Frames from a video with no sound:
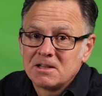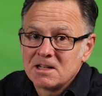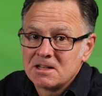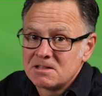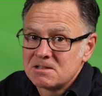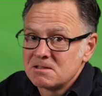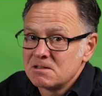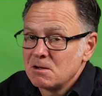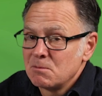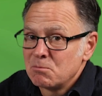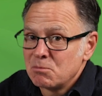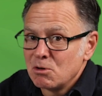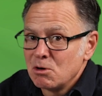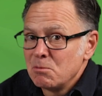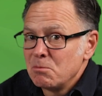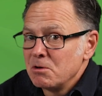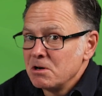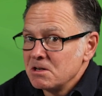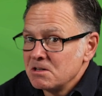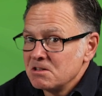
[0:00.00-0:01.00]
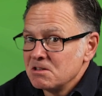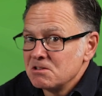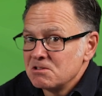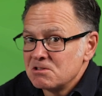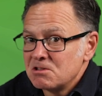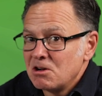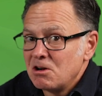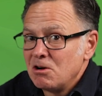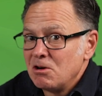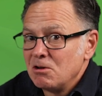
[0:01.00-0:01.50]
that's appropriate to
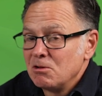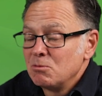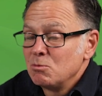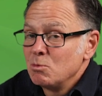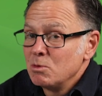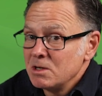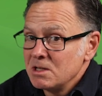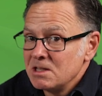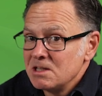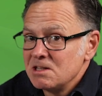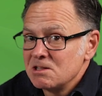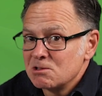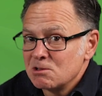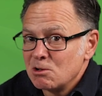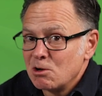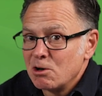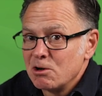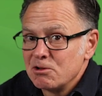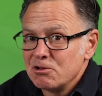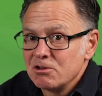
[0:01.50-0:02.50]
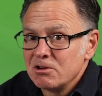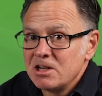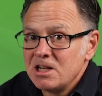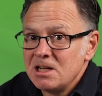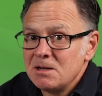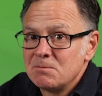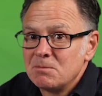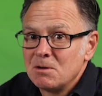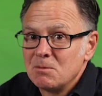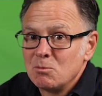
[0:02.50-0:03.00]
install one of these larger
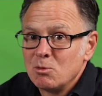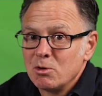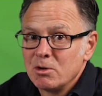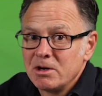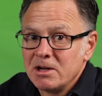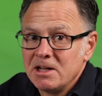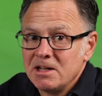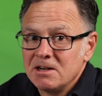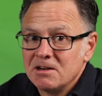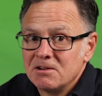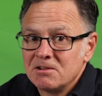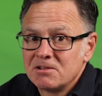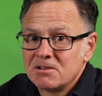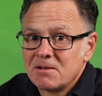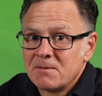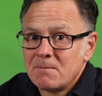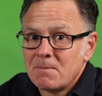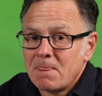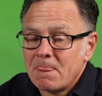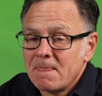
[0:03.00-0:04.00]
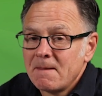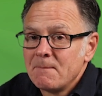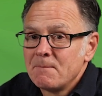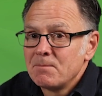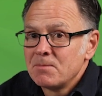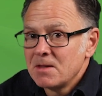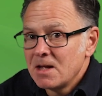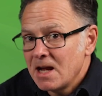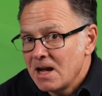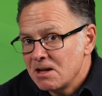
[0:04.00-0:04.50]
heat pump water heaters.
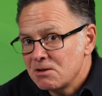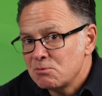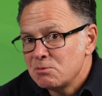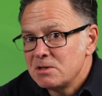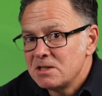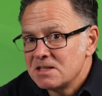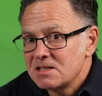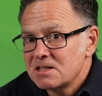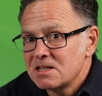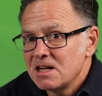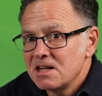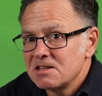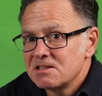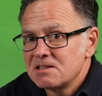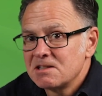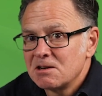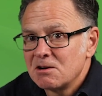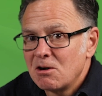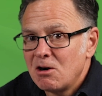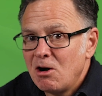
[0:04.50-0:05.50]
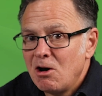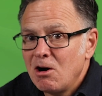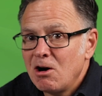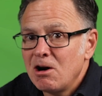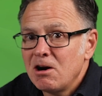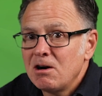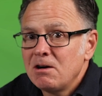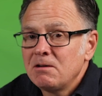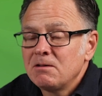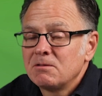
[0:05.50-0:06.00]
As we discussed, there
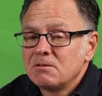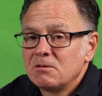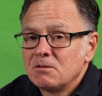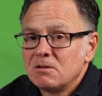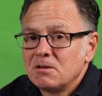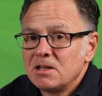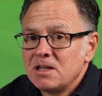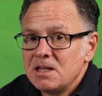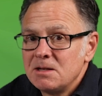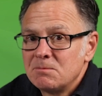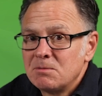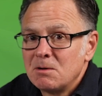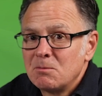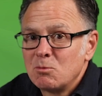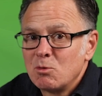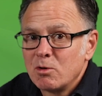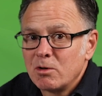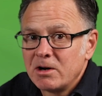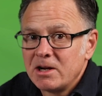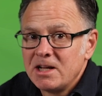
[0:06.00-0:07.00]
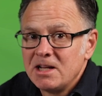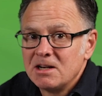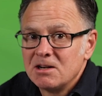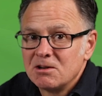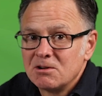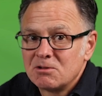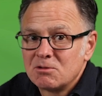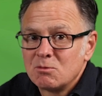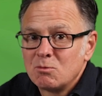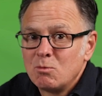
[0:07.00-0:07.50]
are heat pump water
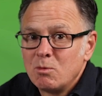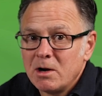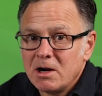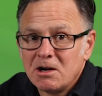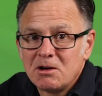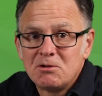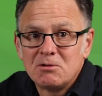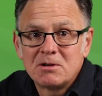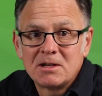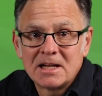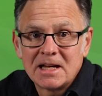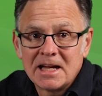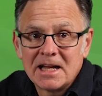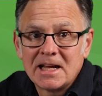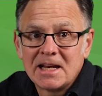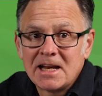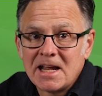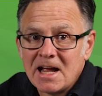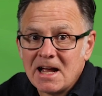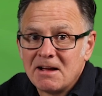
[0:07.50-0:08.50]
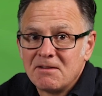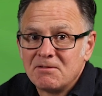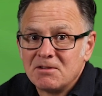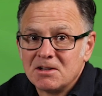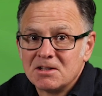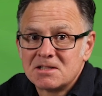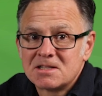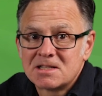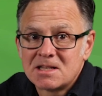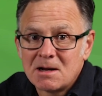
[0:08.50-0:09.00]
heaters where you can have
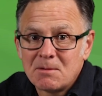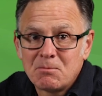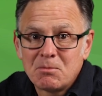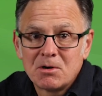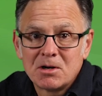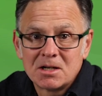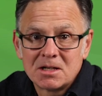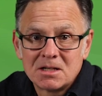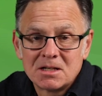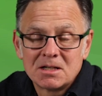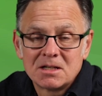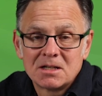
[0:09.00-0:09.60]
a separate